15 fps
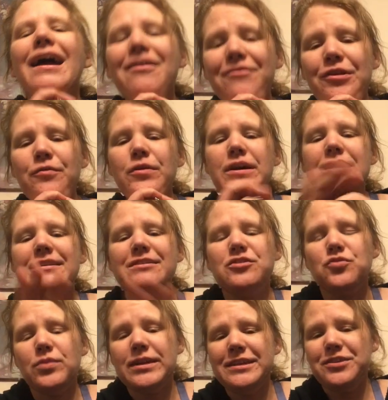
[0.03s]
everyone, it's
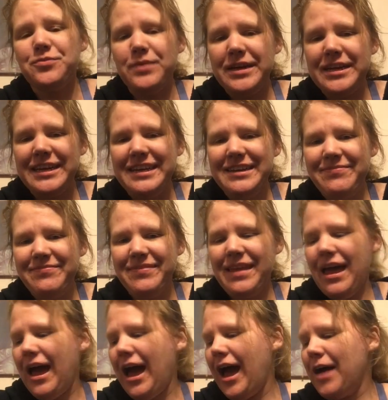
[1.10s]
2020.
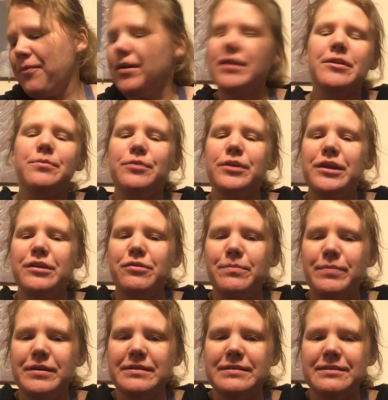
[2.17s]
I wanted to bring you a
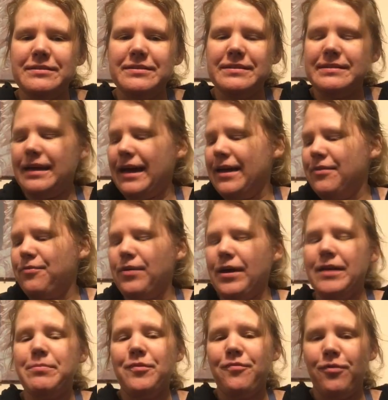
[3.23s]
book series that I have
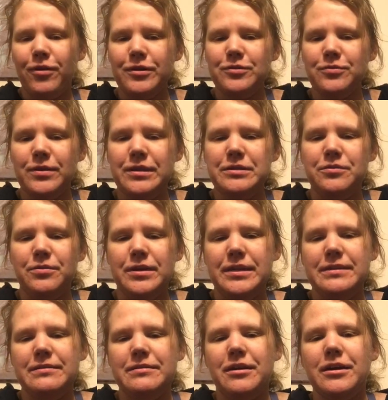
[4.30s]
read before 2020
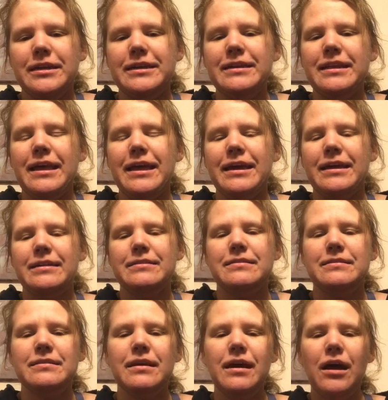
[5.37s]
started,
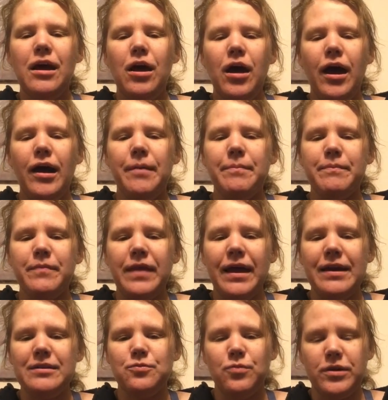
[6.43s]
and
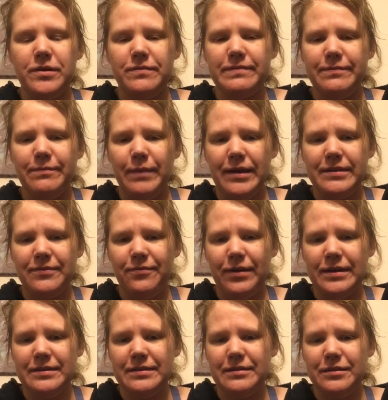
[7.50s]
that is one of my
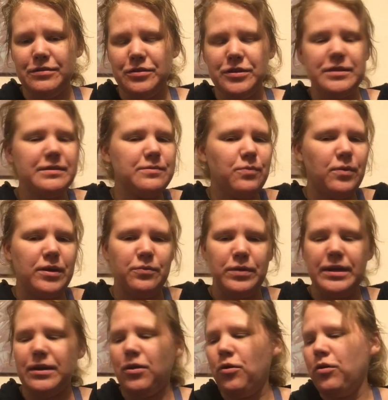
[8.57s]
resolutions. Want to
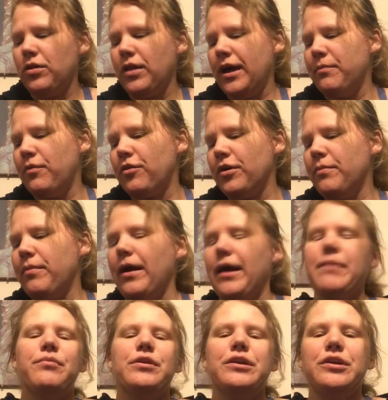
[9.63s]
read a whole lot more, but
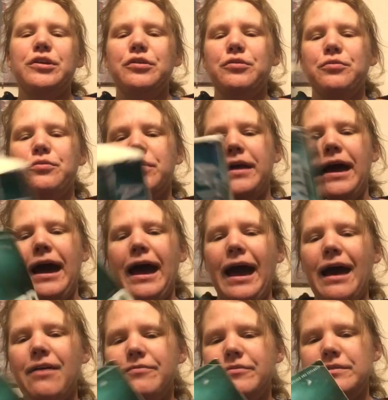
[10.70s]
I'm bringing you the
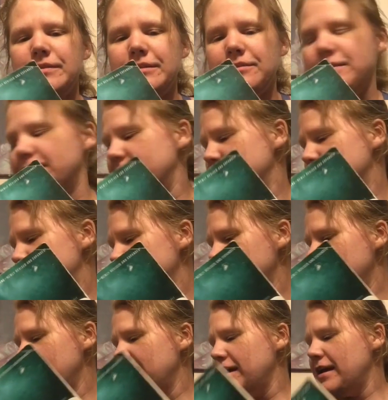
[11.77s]
After series,
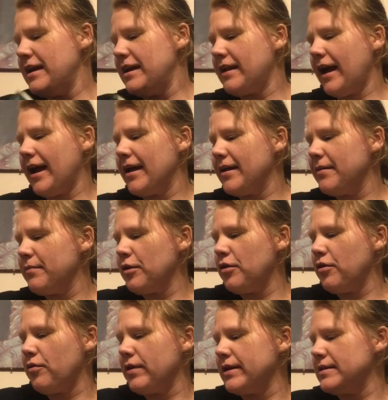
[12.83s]
and I am
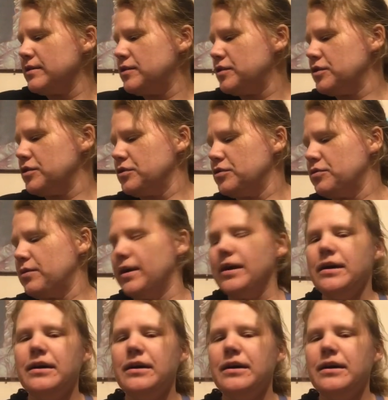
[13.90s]
going to